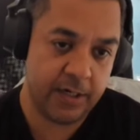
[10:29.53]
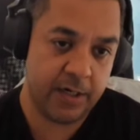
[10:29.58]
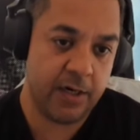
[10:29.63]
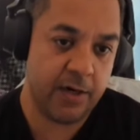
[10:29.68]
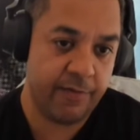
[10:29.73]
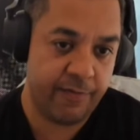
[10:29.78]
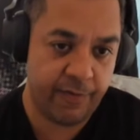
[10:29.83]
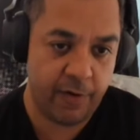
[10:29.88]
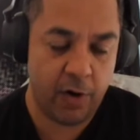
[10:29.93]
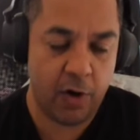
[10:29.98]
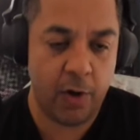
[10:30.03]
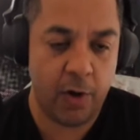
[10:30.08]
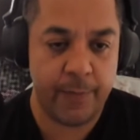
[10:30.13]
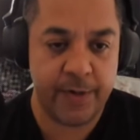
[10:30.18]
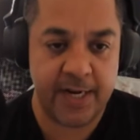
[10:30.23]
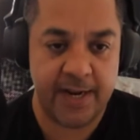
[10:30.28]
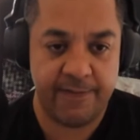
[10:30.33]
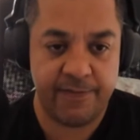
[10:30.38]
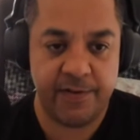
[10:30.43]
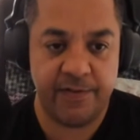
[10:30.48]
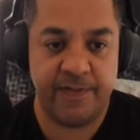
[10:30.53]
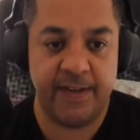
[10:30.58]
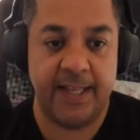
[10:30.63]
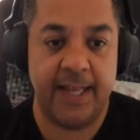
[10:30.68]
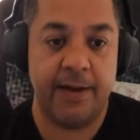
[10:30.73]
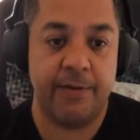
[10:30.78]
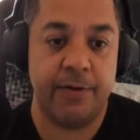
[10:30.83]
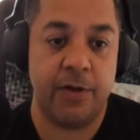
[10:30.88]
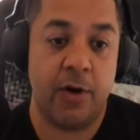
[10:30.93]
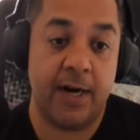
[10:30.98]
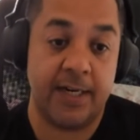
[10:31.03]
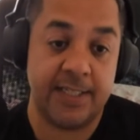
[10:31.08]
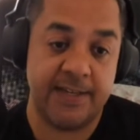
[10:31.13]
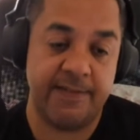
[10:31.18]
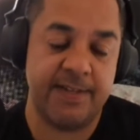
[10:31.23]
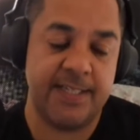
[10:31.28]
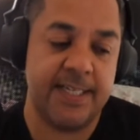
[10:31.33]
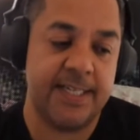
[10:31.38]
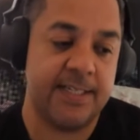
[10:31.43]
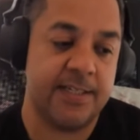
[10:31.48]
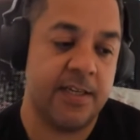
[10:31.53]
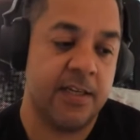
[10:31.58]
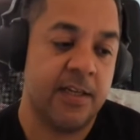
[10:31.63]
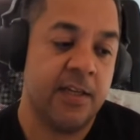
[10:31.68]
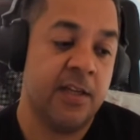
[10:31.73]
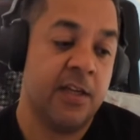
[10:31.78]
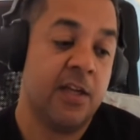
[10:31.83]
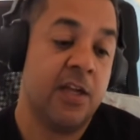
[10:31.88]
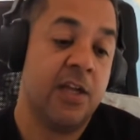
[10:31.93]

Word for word: and a form, and you have to fill out your activities.